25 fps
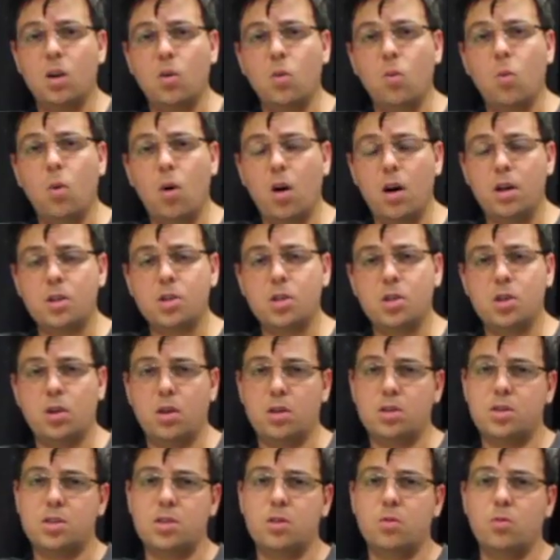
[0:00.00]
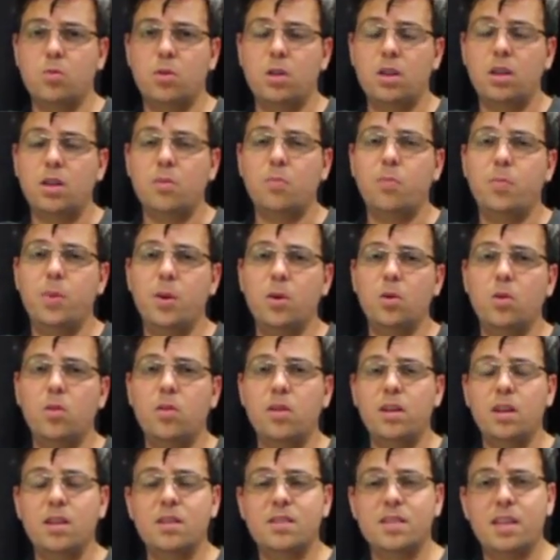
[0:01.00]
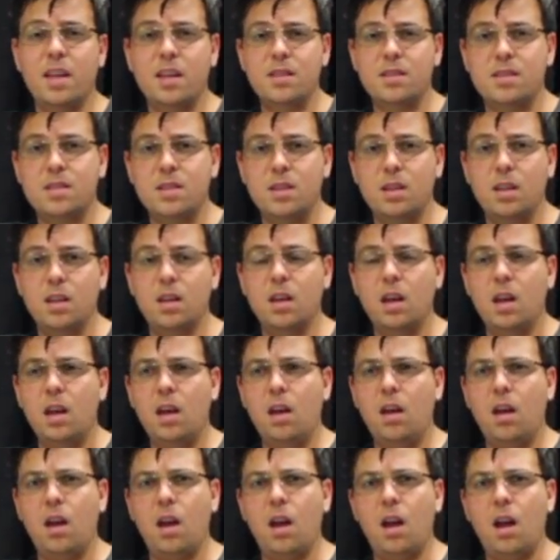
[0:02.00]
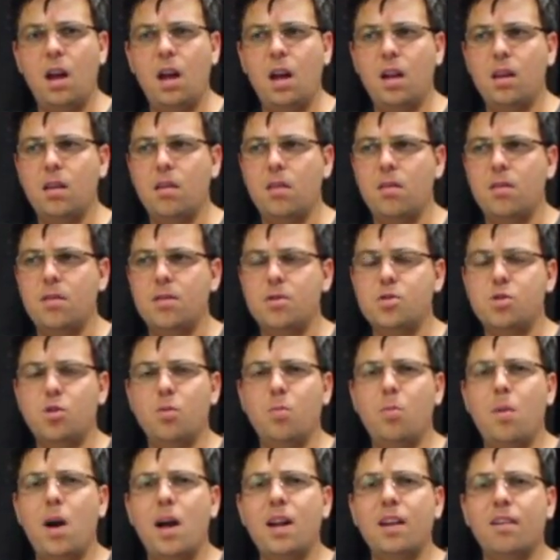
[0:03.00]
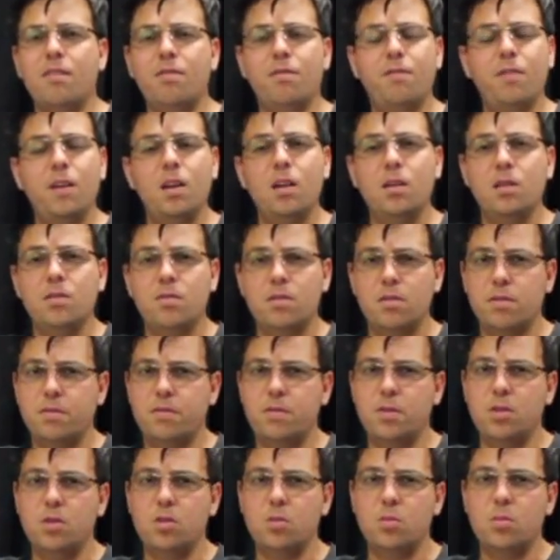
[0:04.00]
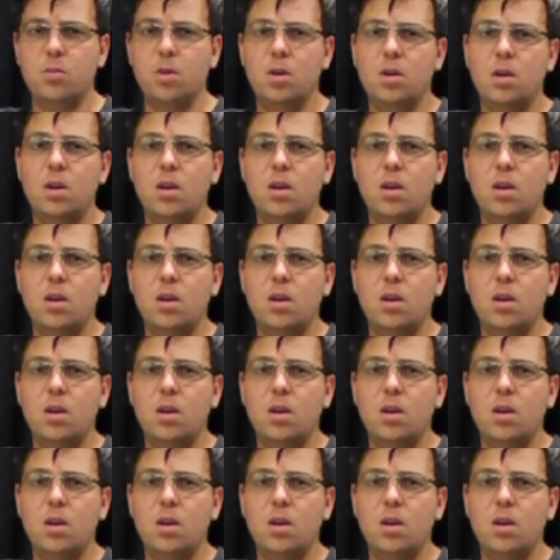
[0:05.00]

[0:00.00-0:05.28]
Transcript: wide shots to really build the intensity and the dramatic feel of the film.